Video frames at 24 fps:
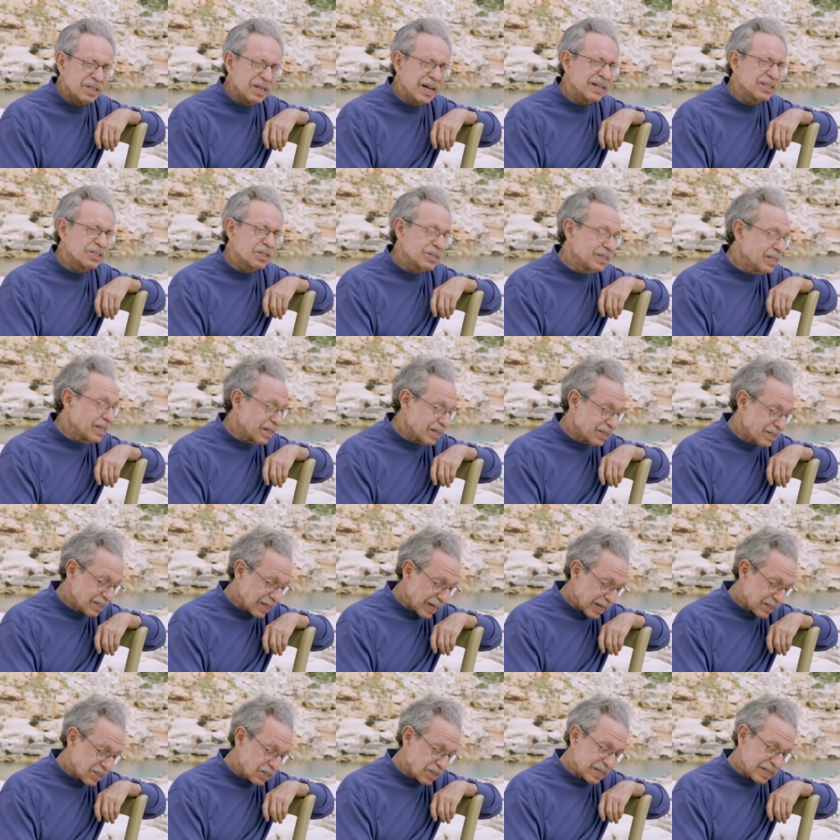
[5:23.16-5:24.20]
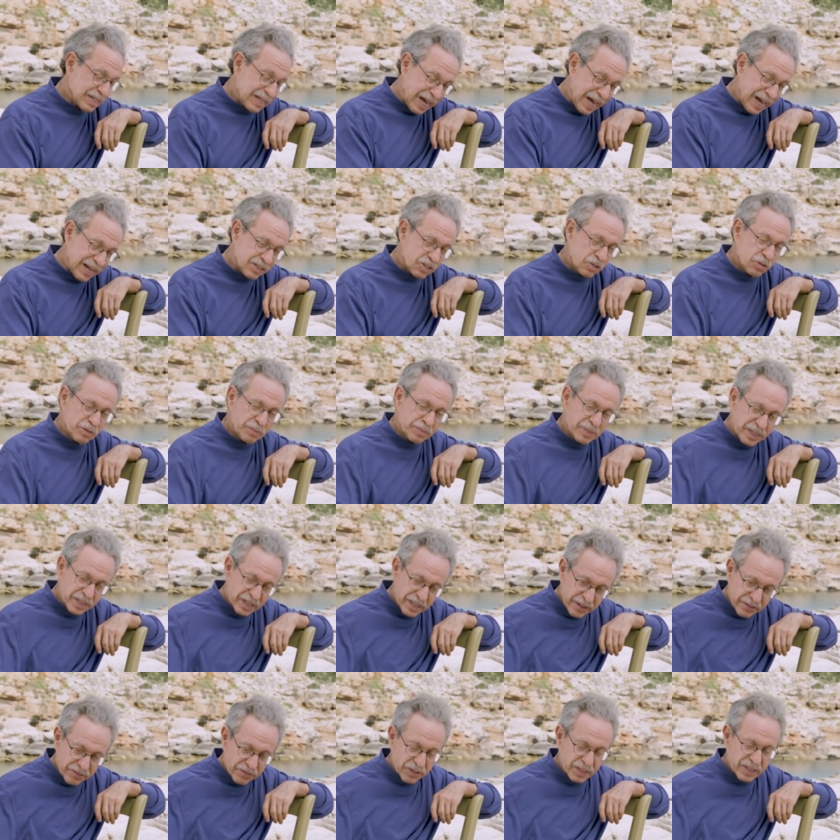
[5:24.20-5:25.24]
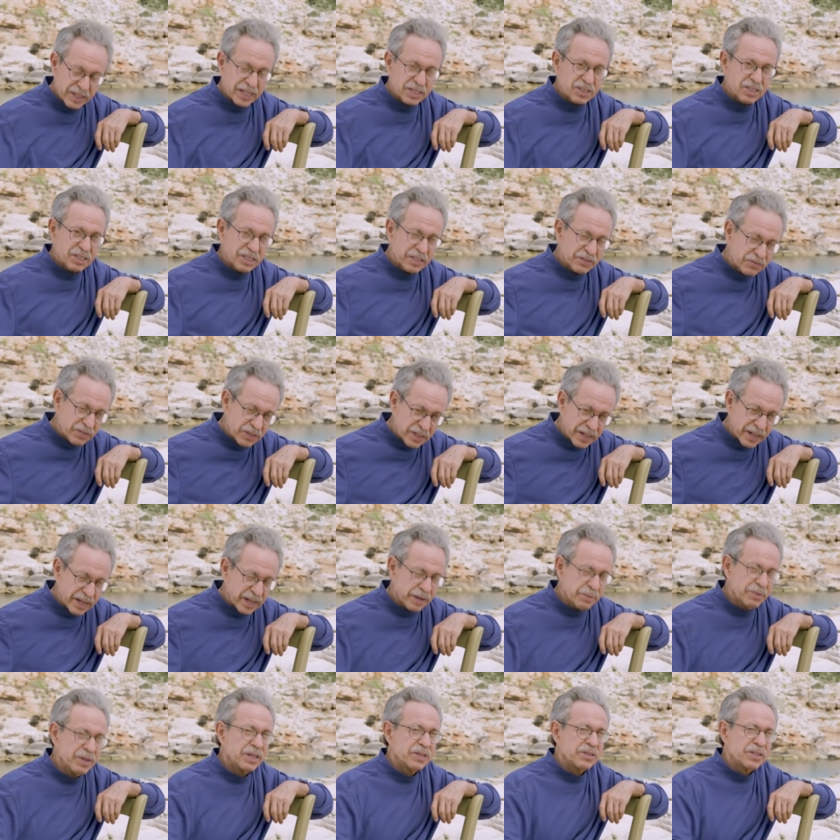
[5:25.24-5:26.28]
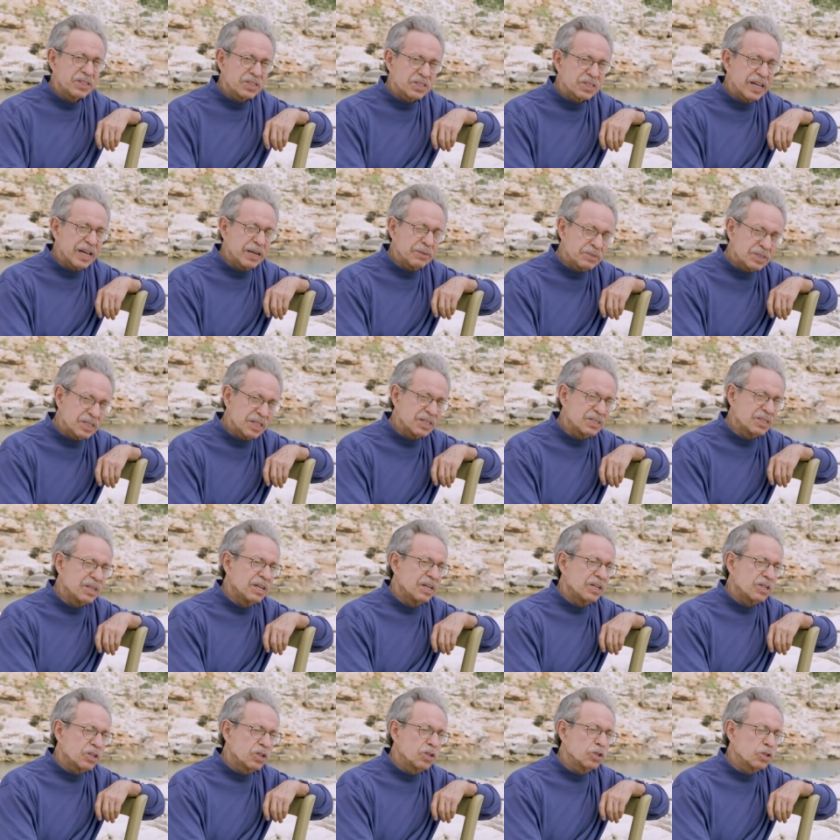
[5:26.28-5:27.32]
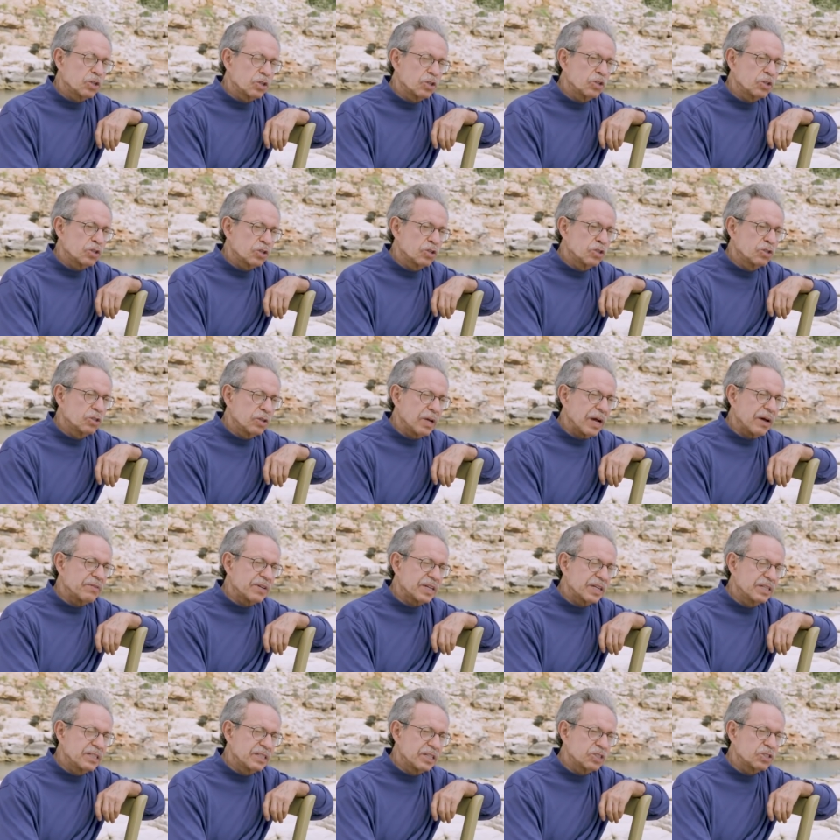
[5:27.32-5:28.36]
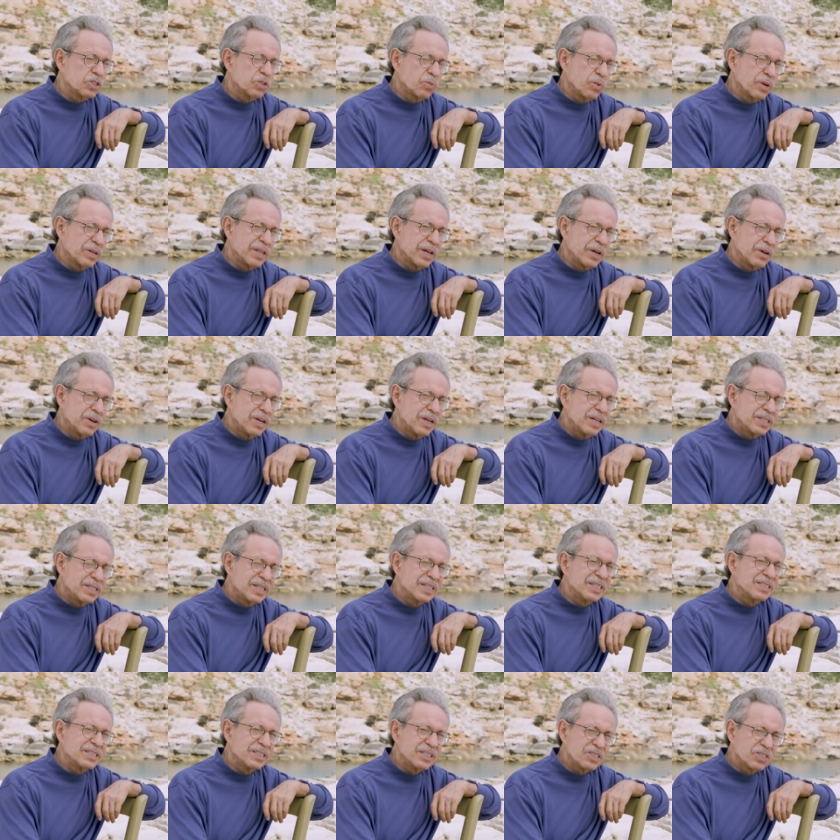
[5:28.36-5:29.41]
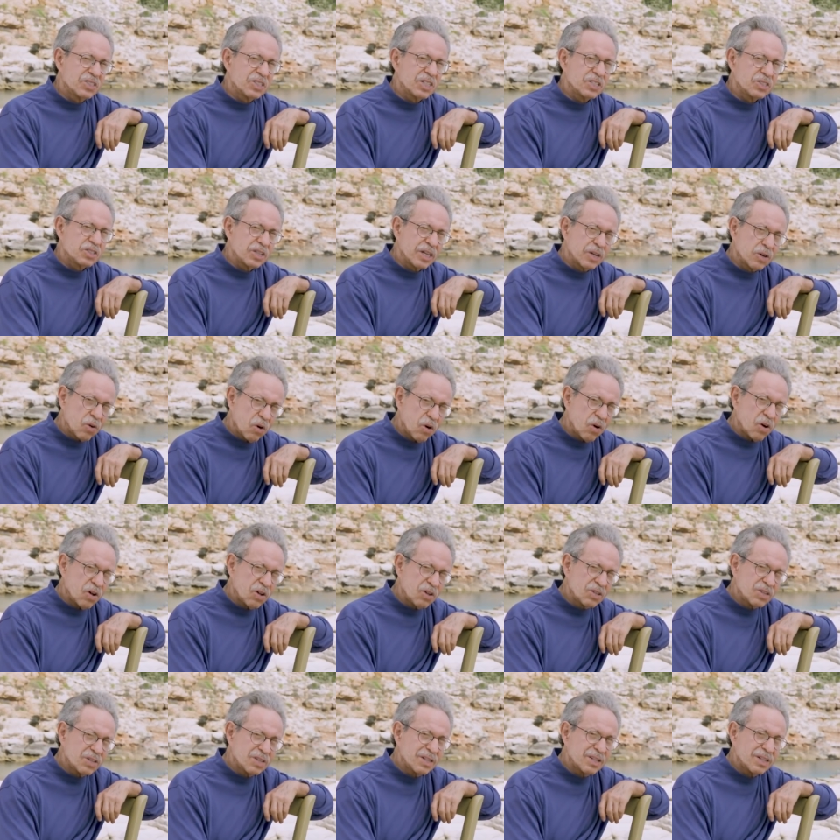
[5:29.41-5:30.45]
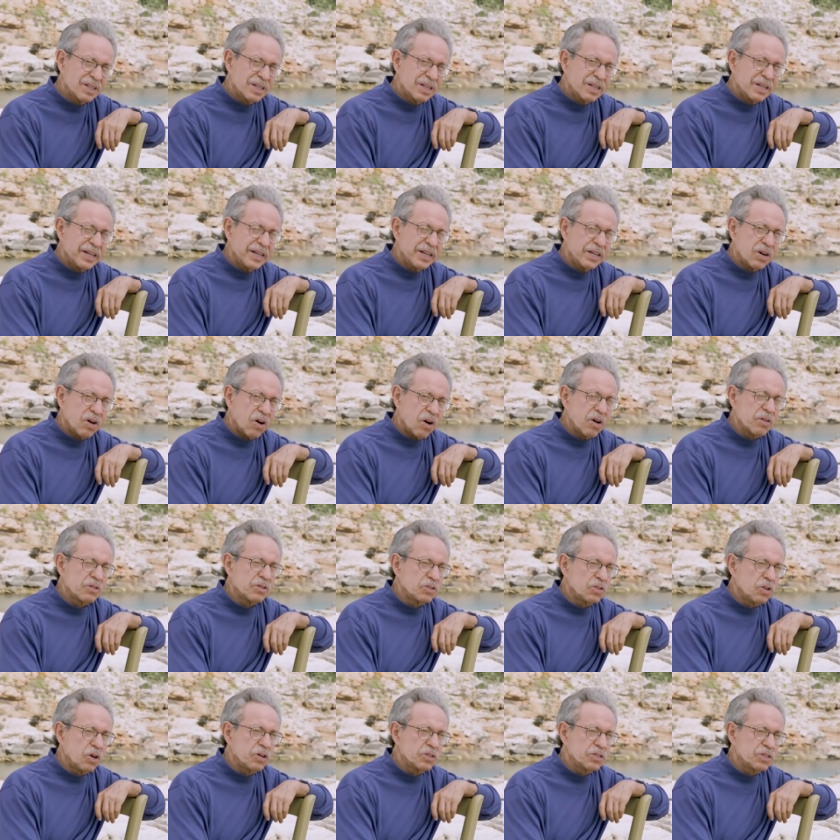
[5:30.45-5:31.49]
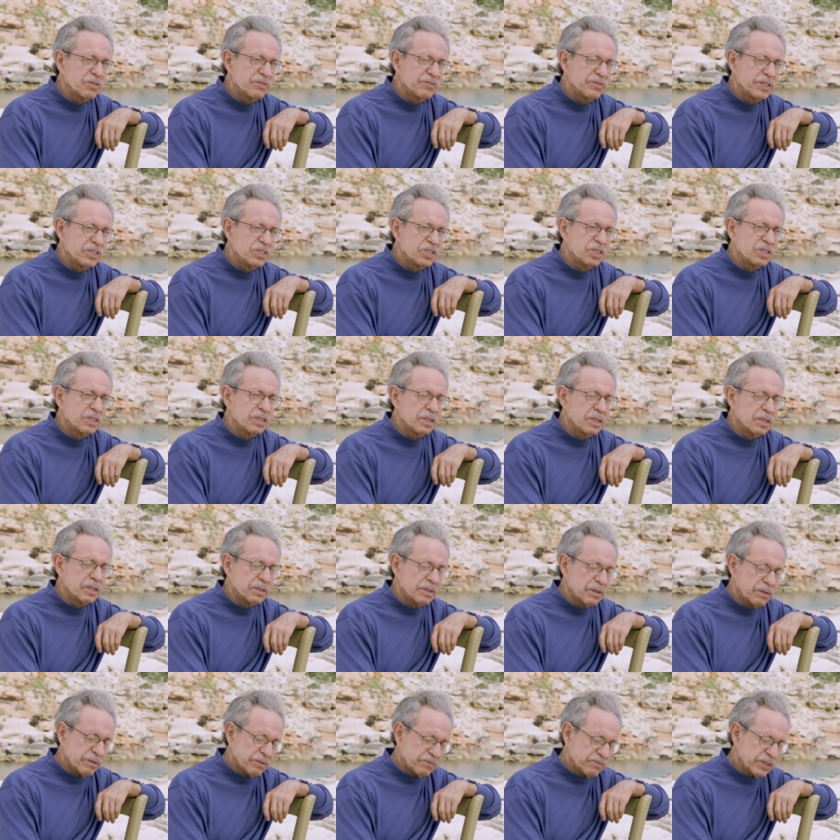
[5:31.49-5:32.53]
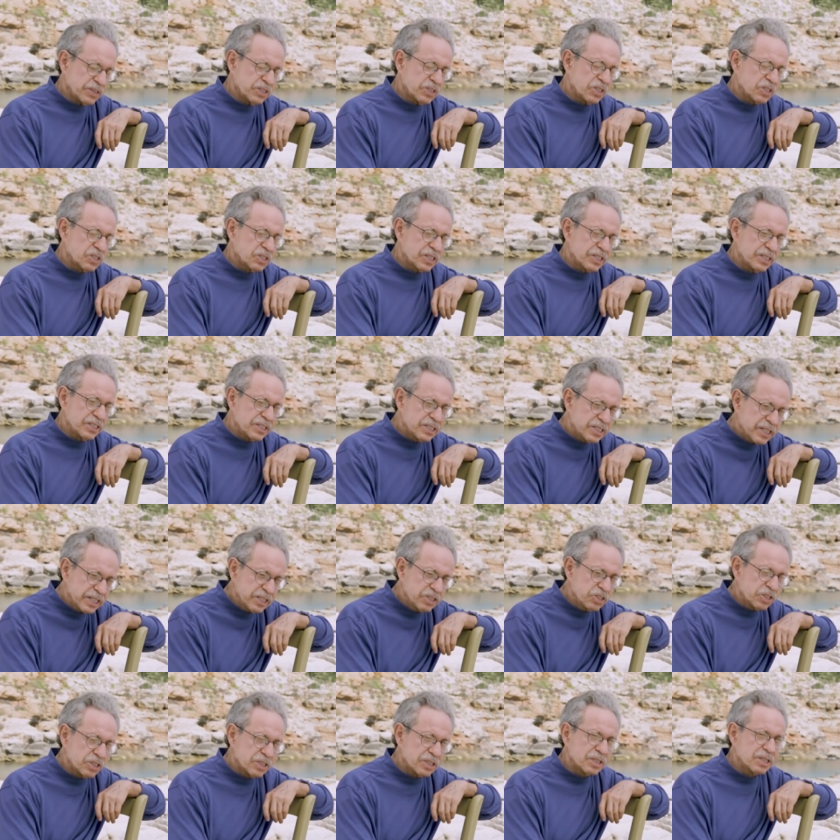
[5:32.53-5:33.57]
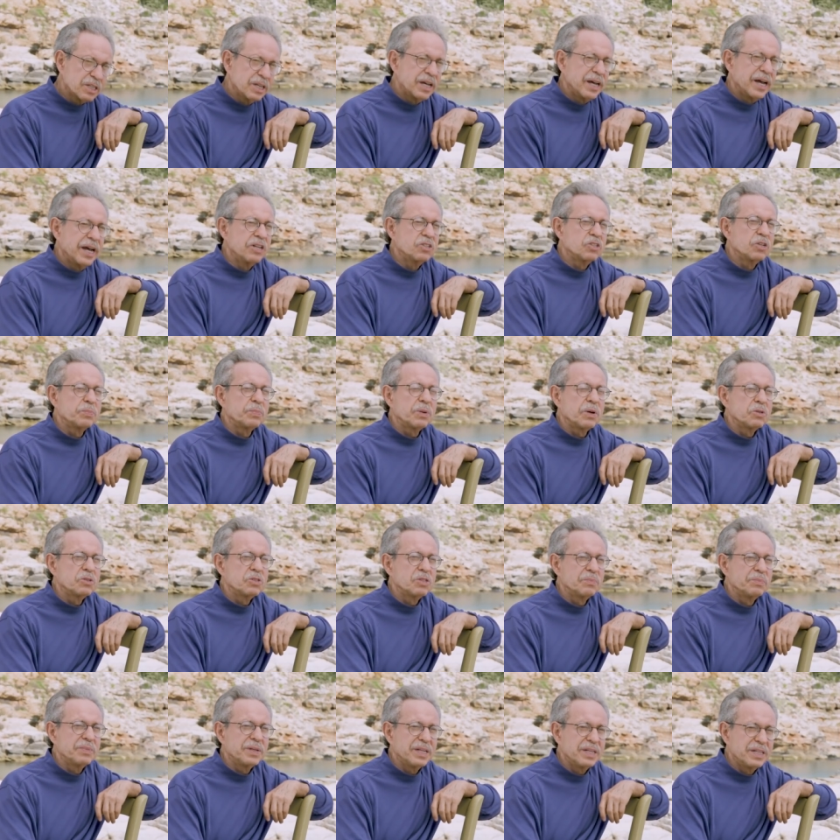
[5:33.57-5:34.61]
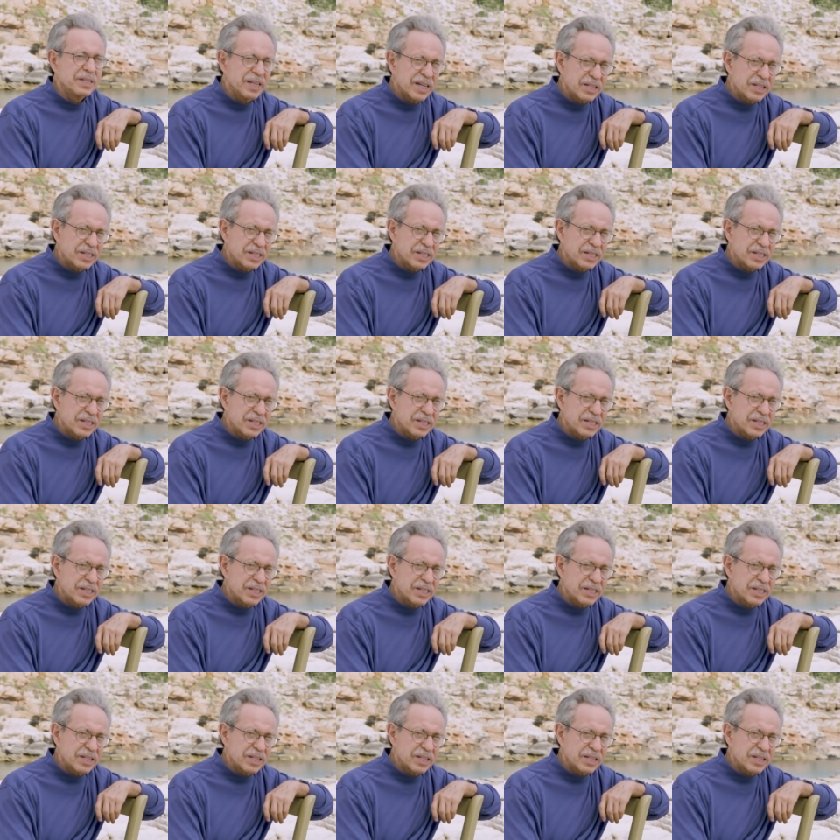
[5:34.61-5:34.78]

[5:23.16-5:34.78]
Right. Not to have been different. That's a different game. Right. This game says, could you have a condition where they didn't exist at all? Right. Are the laws of physics contingent, right, as opposed to being